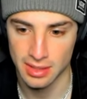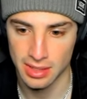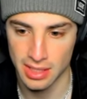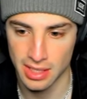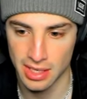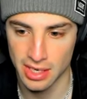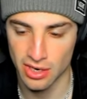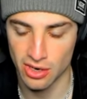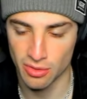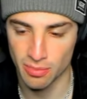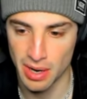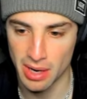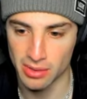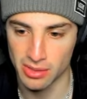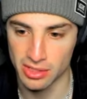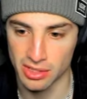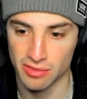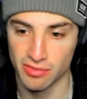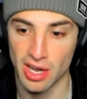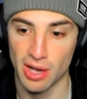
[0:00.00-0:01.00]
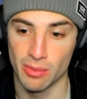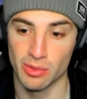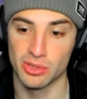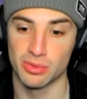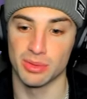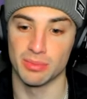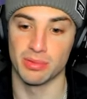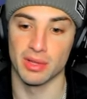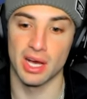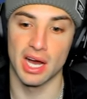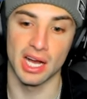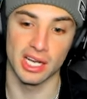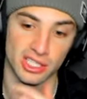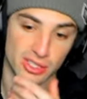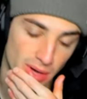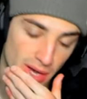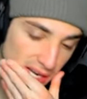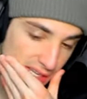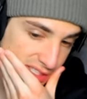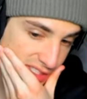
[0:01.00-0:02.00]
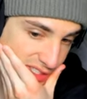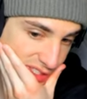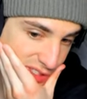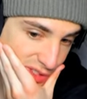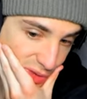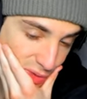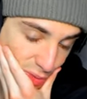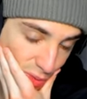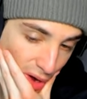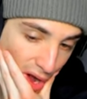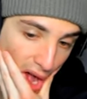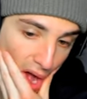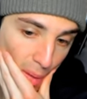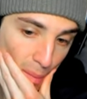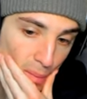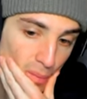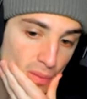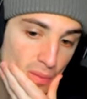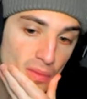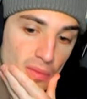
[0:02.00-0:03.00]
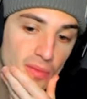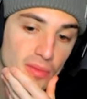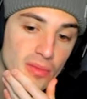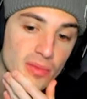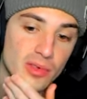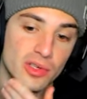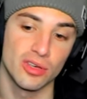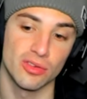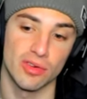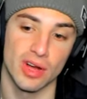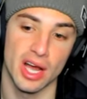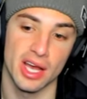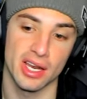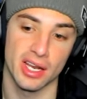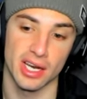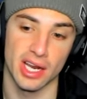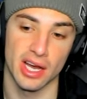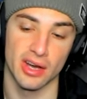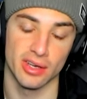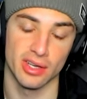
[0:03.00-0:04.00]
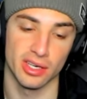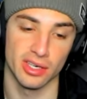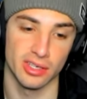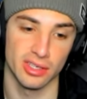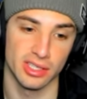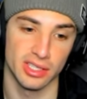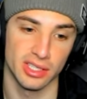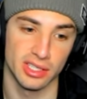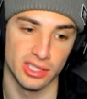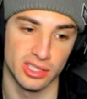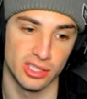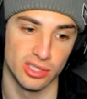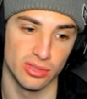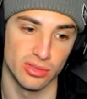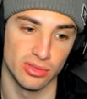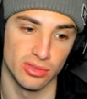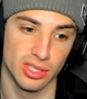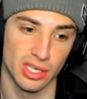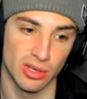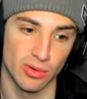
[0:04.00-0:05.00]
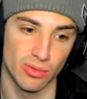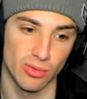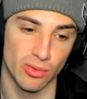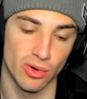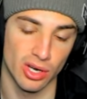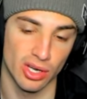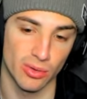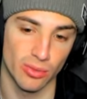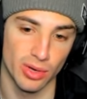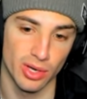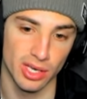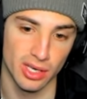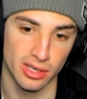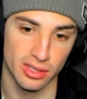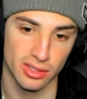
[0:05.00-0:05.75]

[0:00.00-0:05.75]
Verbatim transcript: And Earth Power's gonna fly, which we block, so I can swap Koraidon out here into like Walking Wing.